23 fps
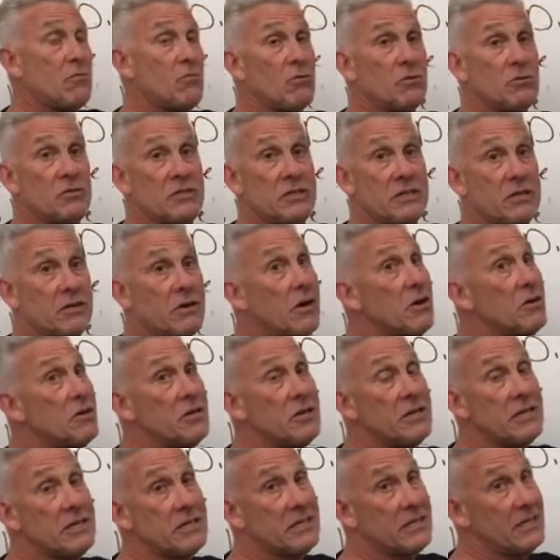well,
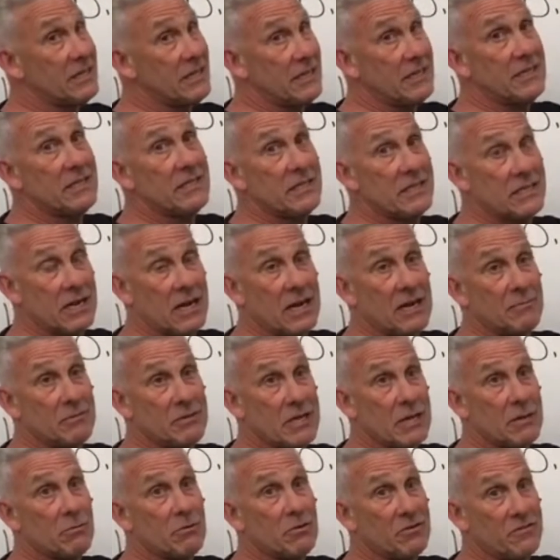0 isn't in the times
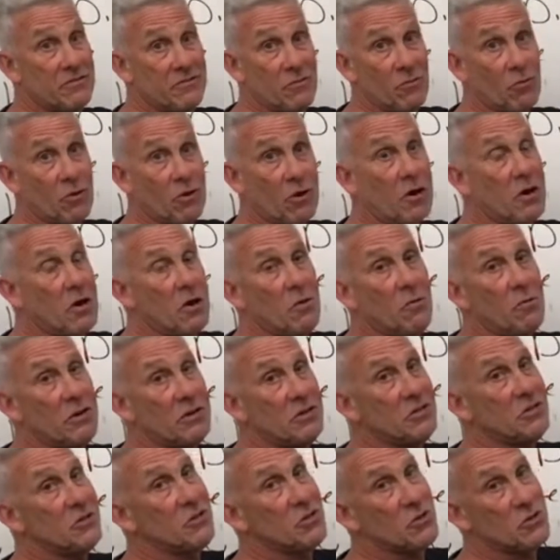table of 4,
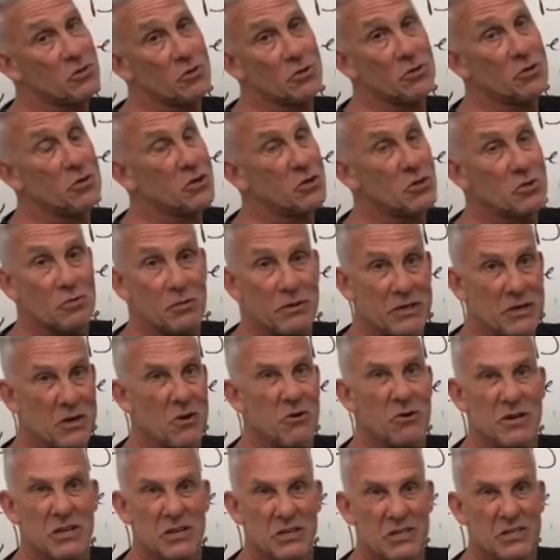which is true because we
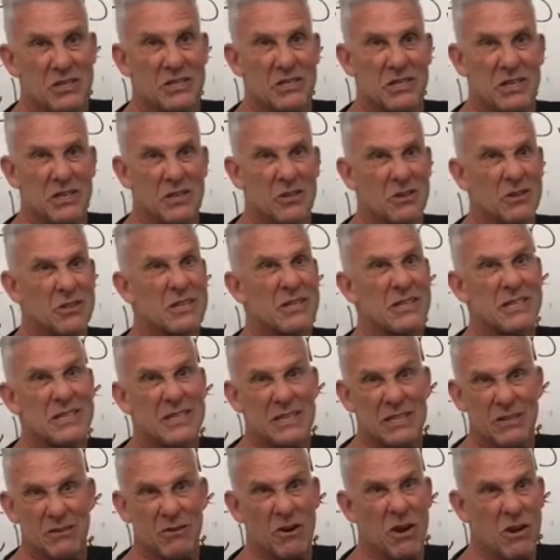don't consider the
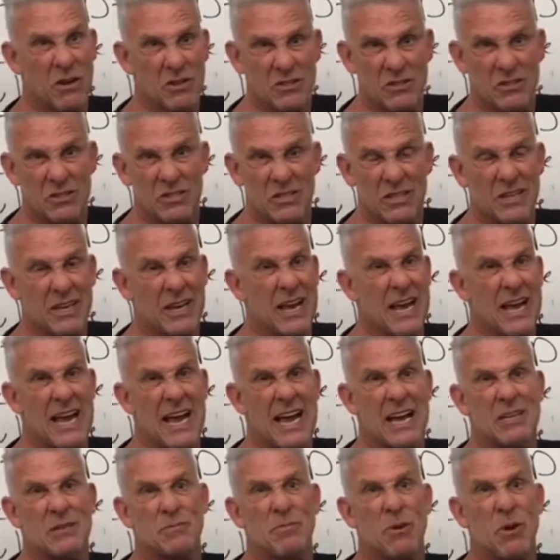zeros
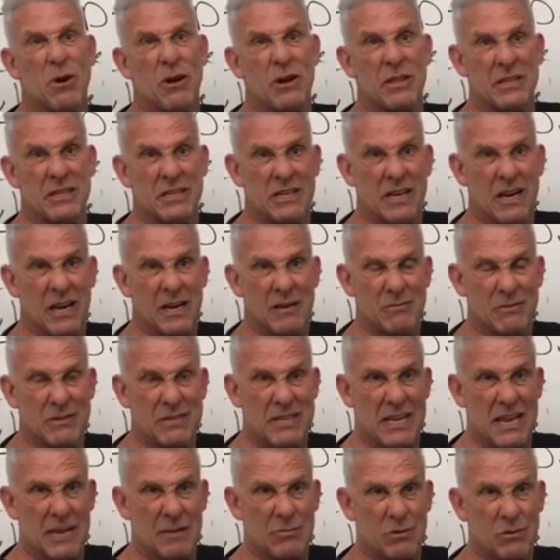as part of the times
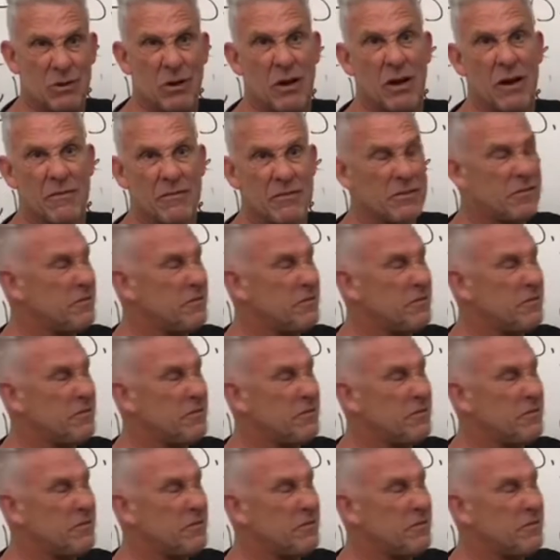table of the